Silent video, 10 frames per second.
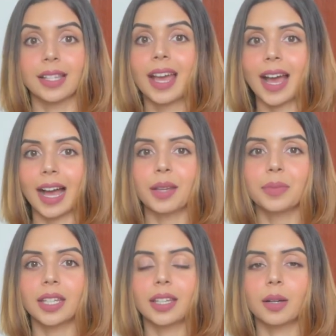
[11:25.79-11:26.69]
I'm
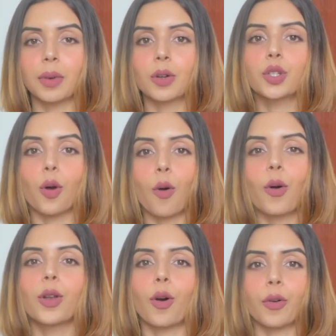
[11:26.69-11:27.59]
thinking about all
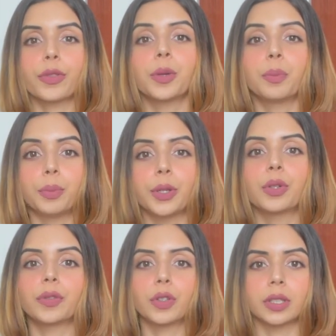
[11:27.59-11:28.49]
of the
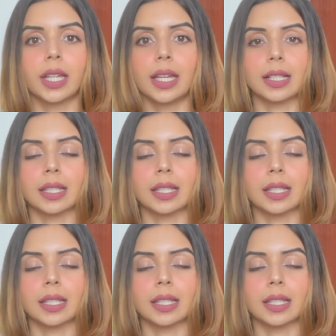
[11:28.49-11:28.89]
beautiful things.